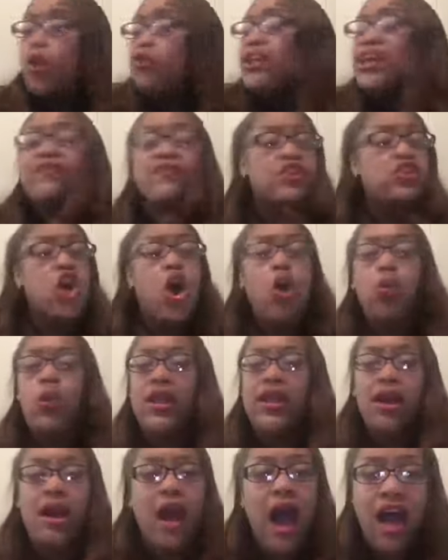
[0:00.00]
don't even know where
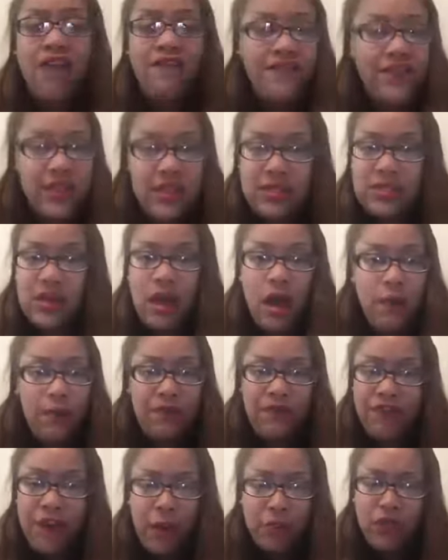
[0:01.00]
the confidence come
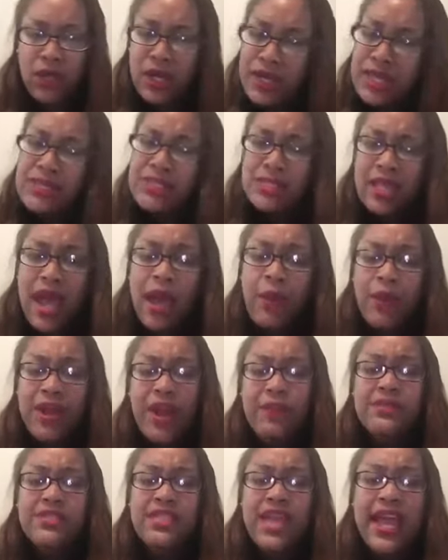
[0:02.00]
from. You understand what
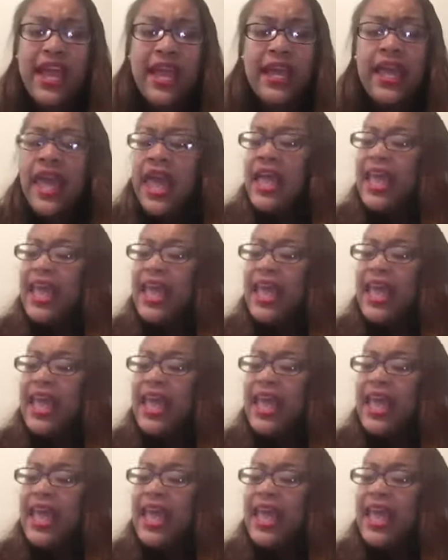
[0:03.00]
I'm saying?